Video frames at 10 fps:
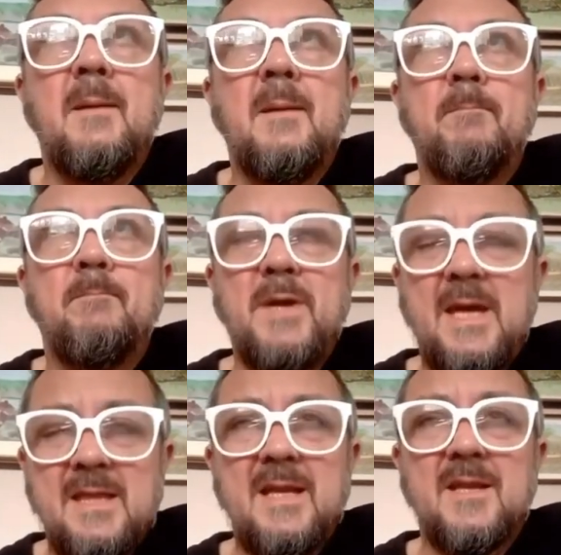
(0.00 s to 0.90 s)
But I
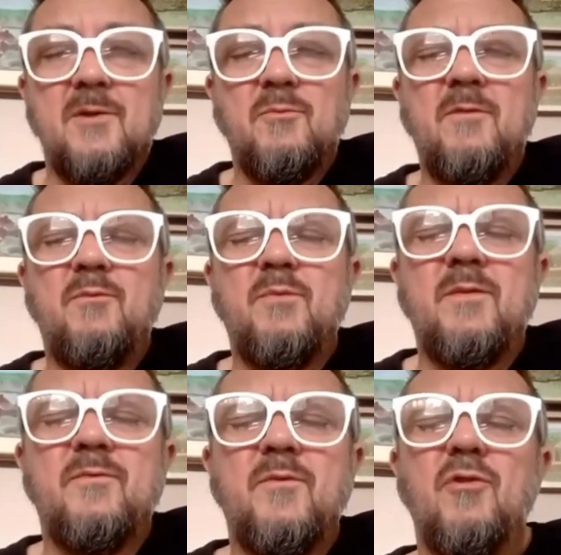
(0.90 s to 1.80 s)
think that
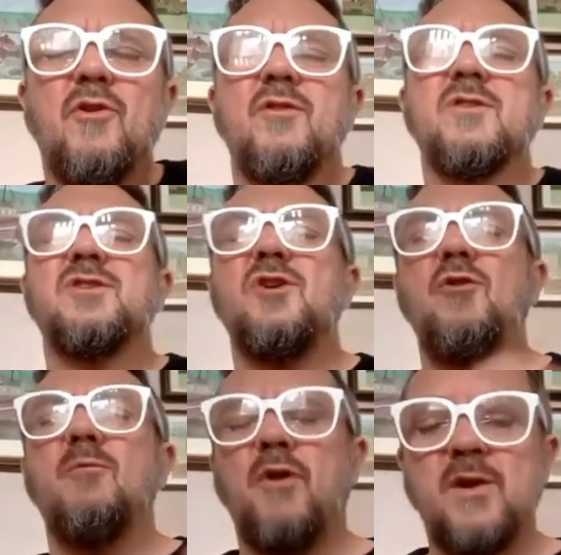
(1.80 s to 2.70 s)
we've all gotten so
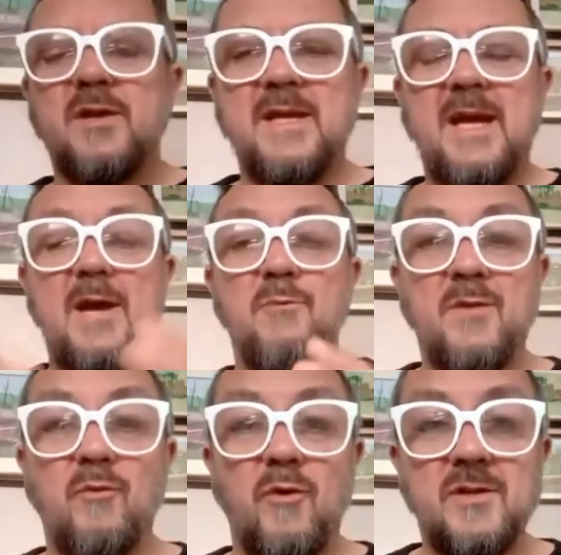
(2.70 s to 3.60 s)
bogged down with
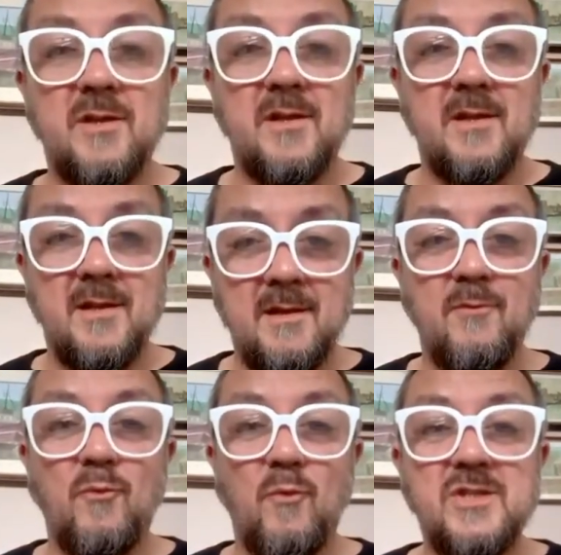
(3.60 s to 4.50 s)

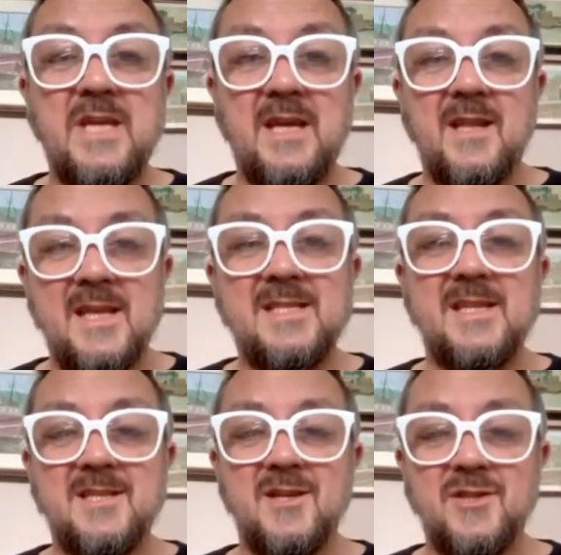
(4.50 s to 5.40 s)
watching and listening
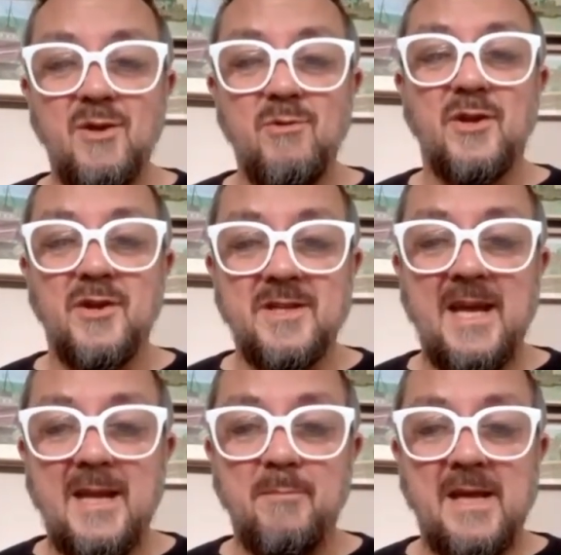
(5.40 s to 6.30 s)
to the news on a
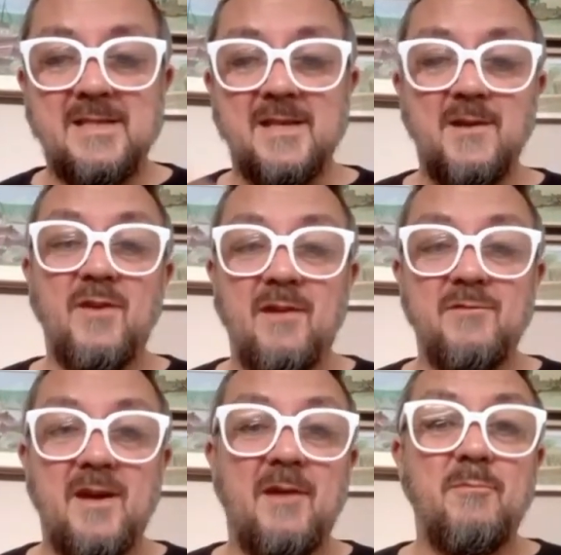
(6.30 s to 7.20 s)
daily basis.
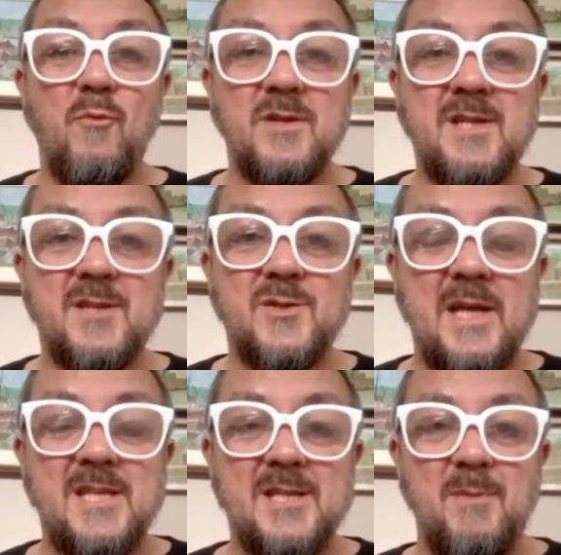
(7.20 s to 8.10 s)
I've been watching
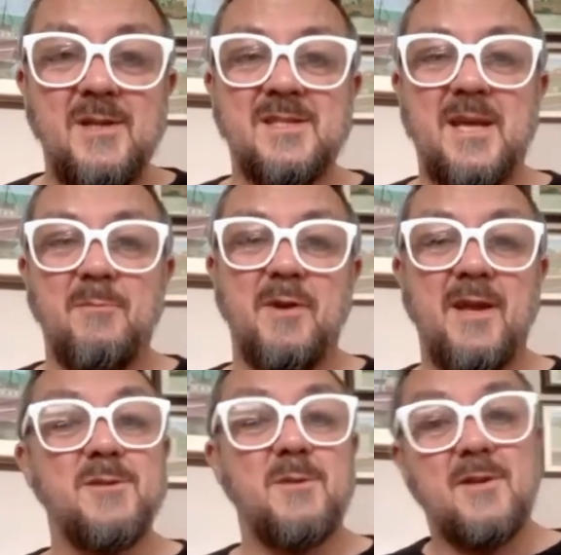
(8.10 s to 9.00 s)
twice as much as anybody
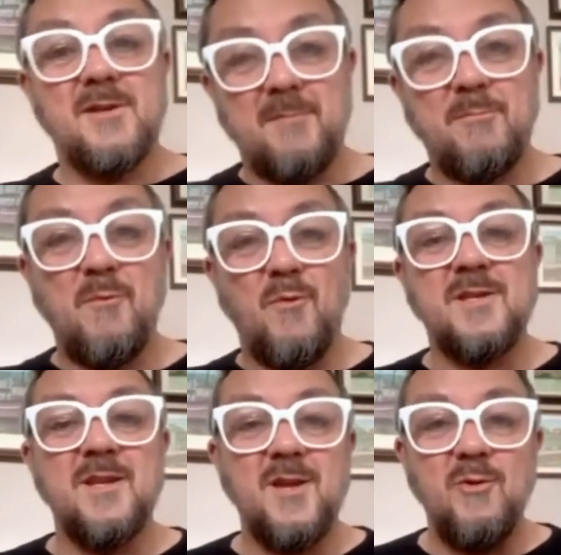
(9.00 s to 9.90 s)
else because I've been
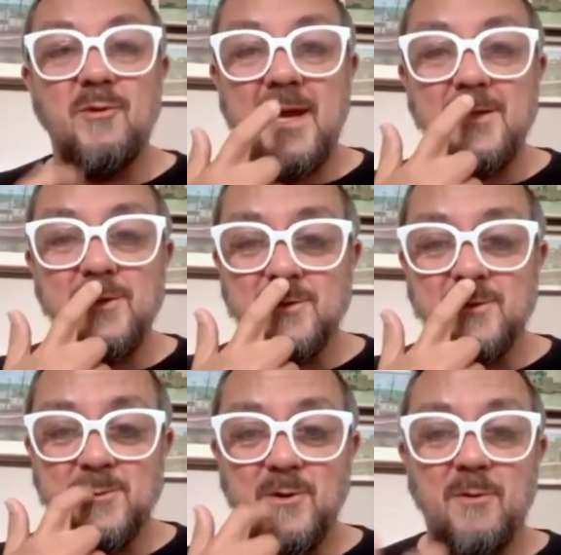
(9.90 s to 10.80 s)
watching the UK news
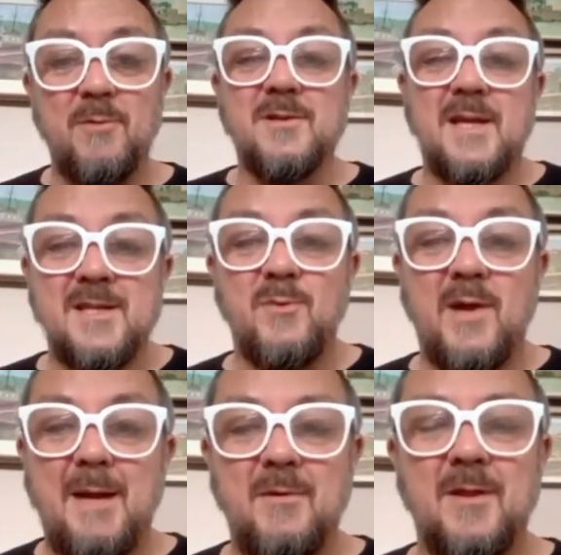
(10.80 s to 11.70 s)
as well, because that's where
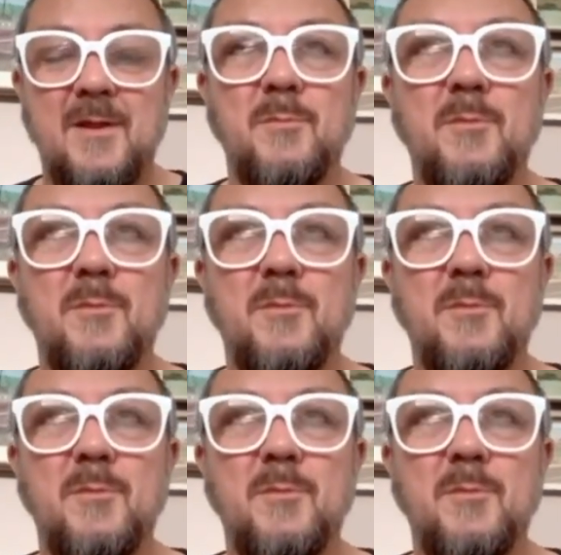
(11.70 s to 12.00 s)
I am at the moment.